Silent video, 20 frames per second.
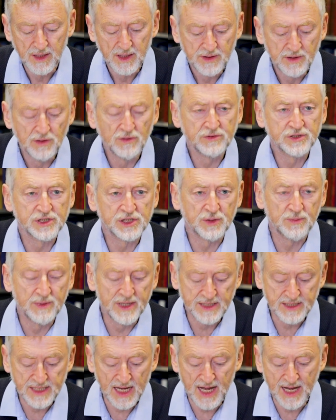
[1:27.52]
No
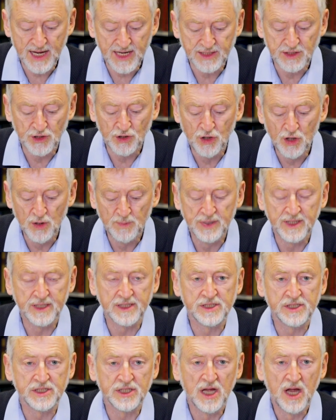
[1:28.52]
squint-eyed
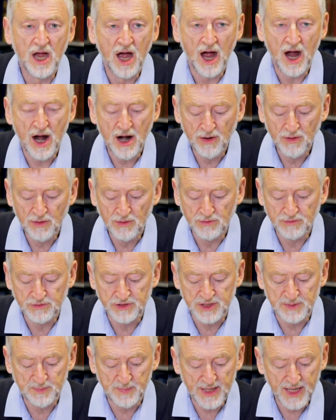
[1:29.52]
cupids, arrows
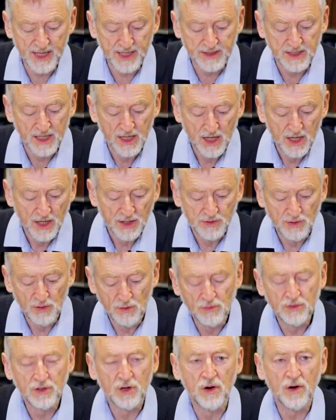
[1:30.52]
sped,
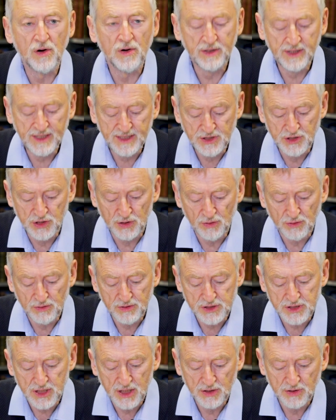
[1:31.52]
no corny
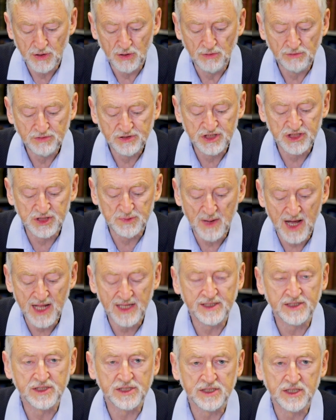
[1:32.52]
jokes, no
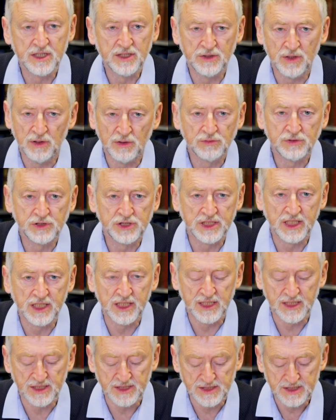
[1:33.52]
schmaltz, no
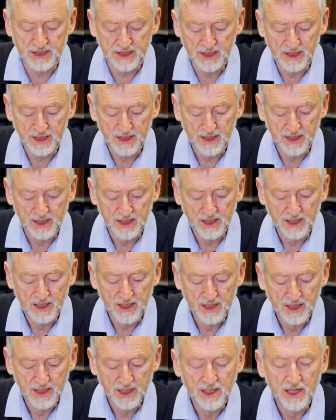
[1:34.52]
cheese.
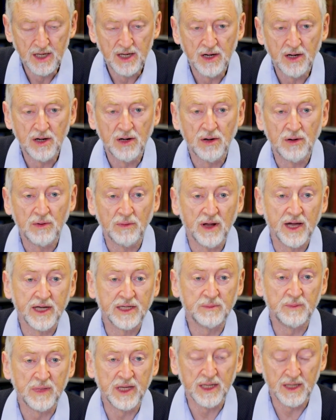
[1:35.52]

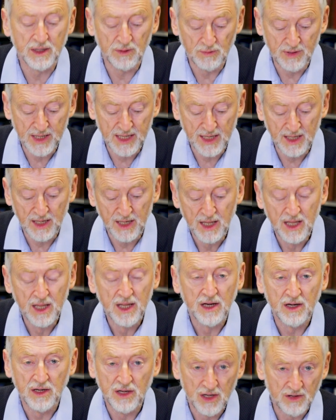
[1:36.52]
Write me a real
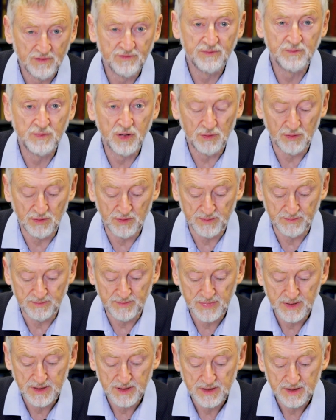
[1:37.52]
love poem,
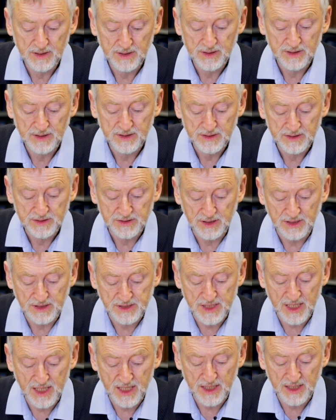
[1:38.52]
she
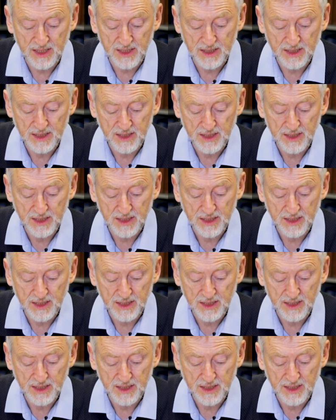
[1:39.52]
said.